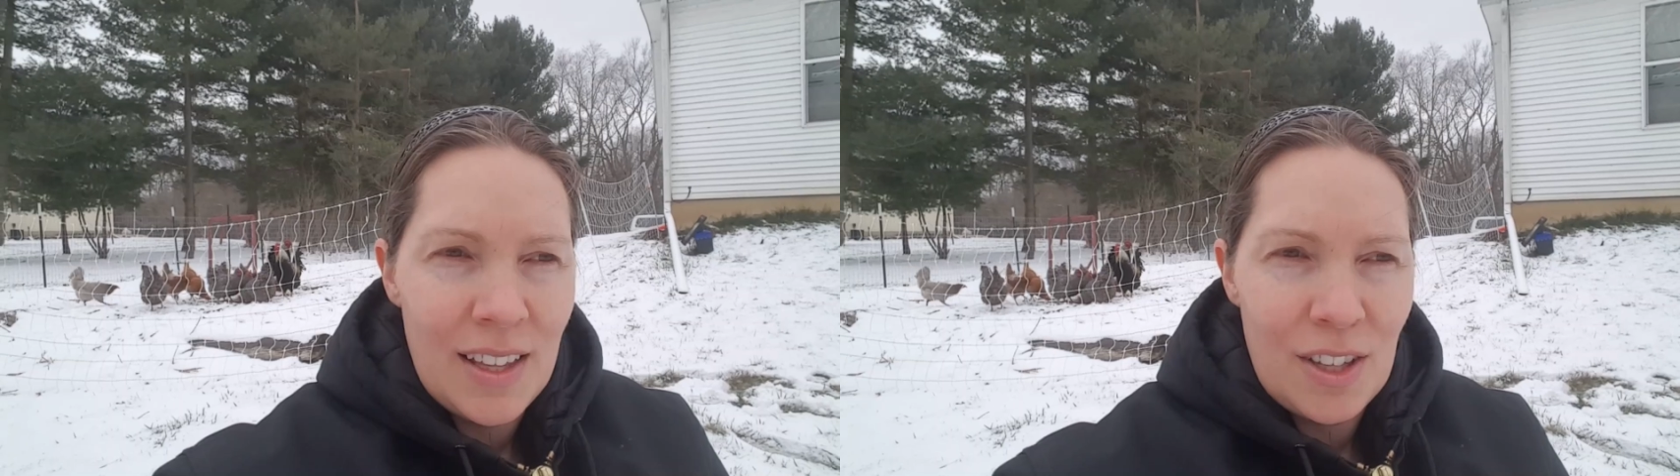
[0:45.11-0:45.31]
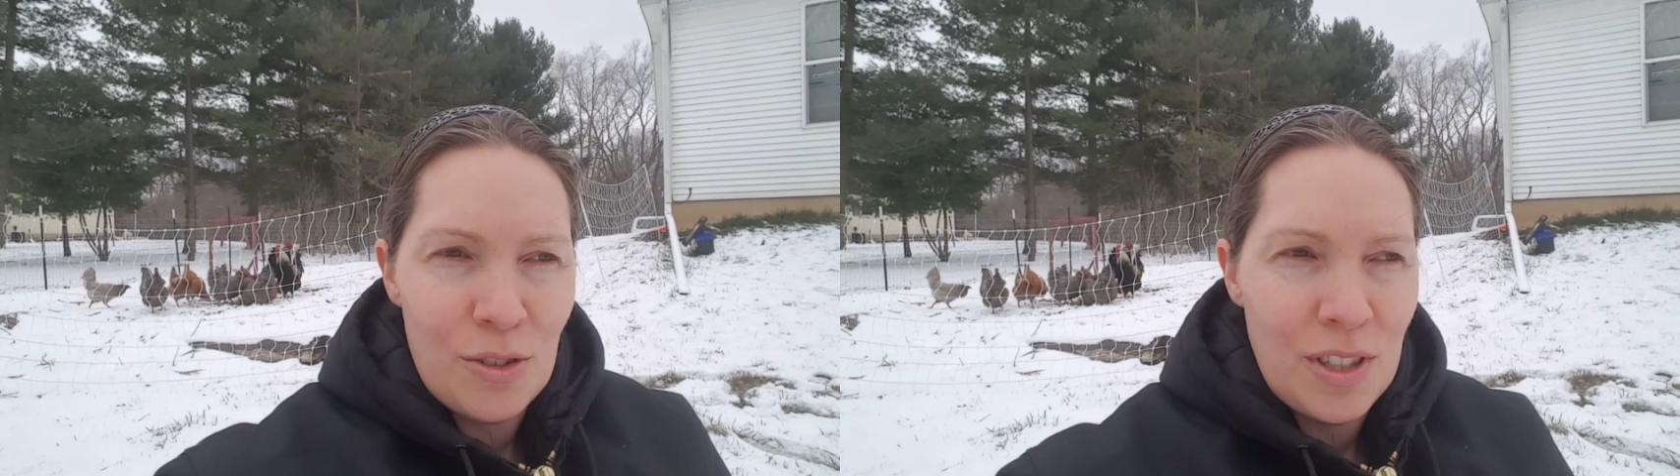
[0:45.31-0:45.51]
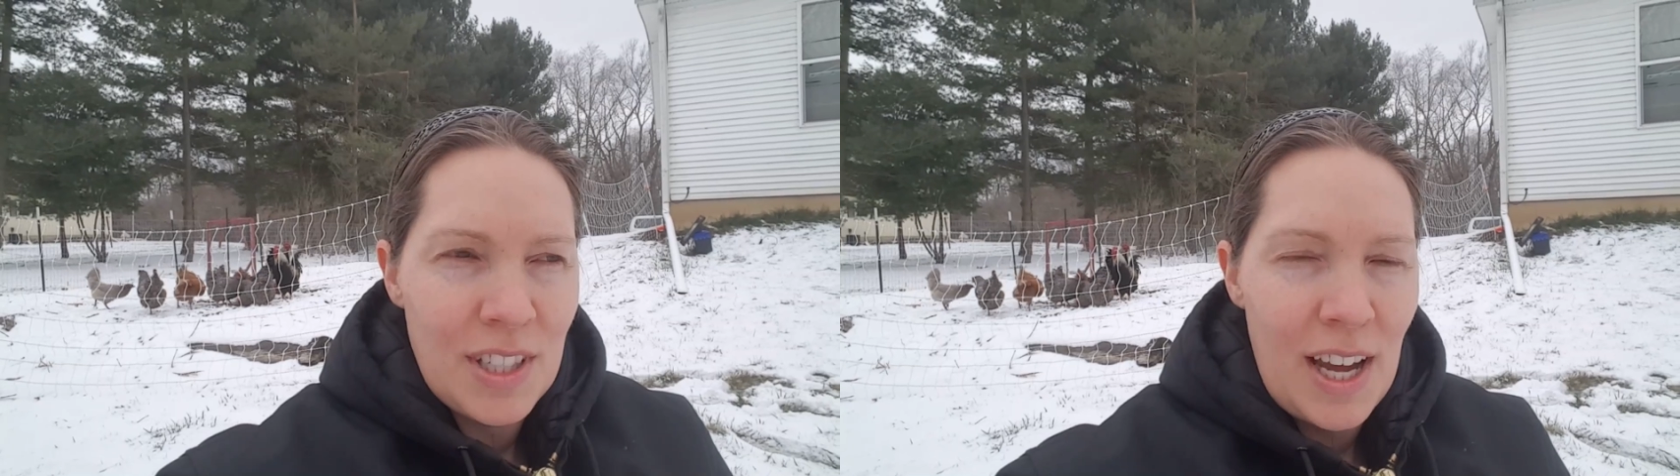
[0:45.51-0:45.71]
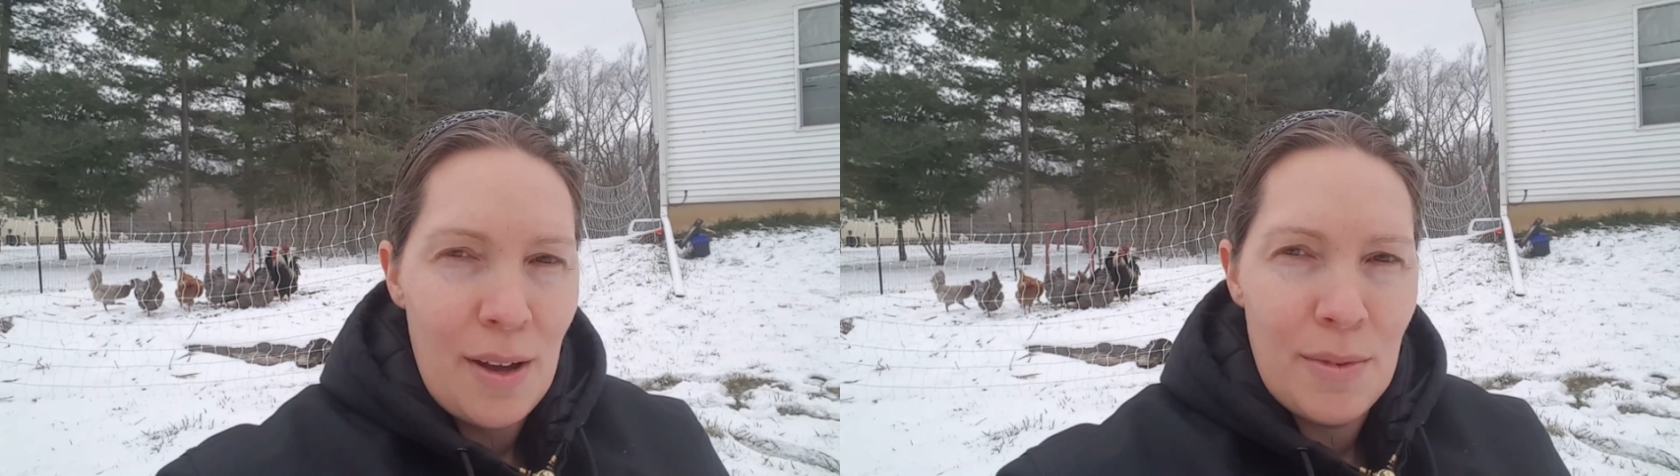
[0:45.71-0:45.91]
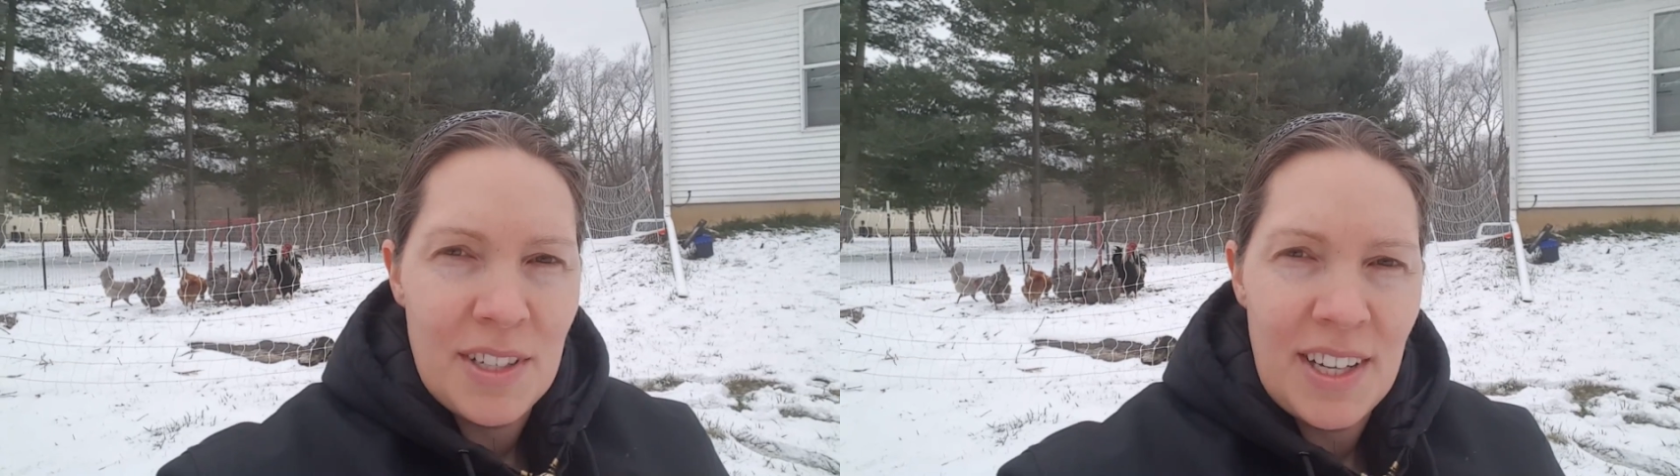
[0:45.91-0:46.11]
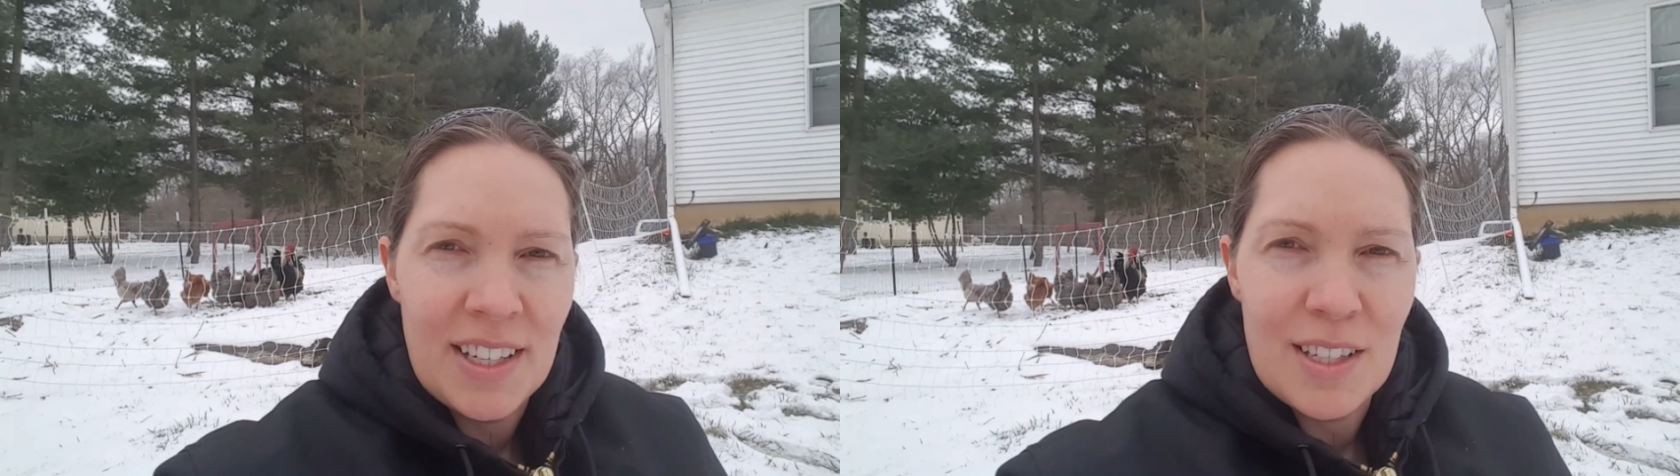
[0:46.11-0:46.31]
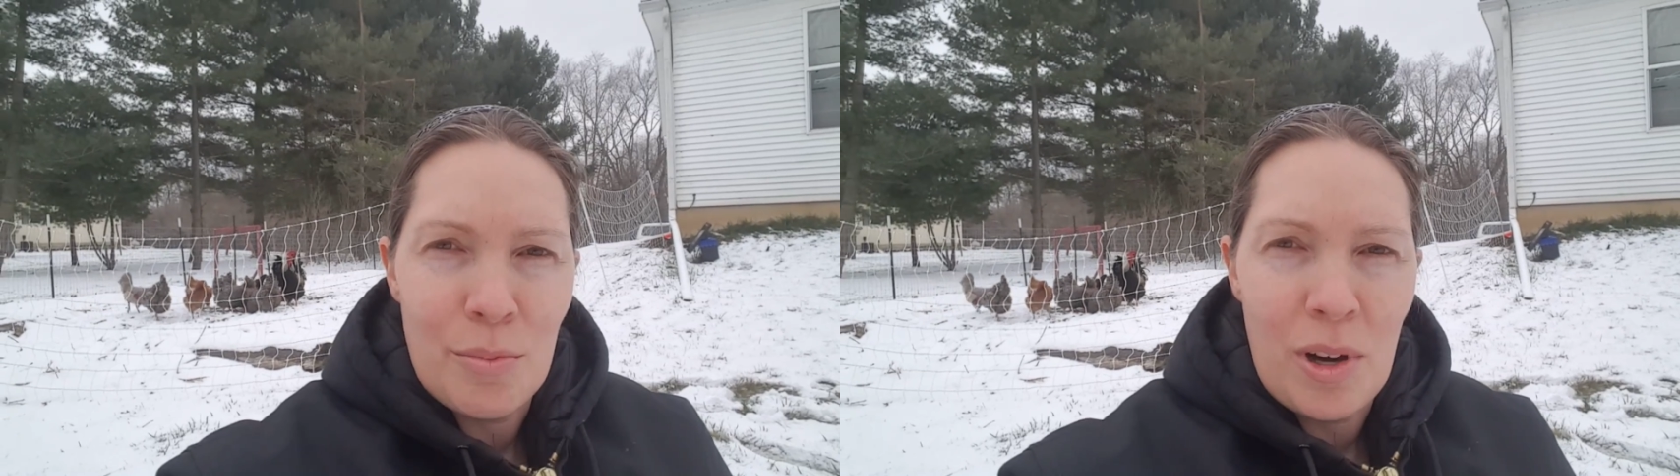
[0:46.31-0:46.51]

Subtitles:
The only time it takes a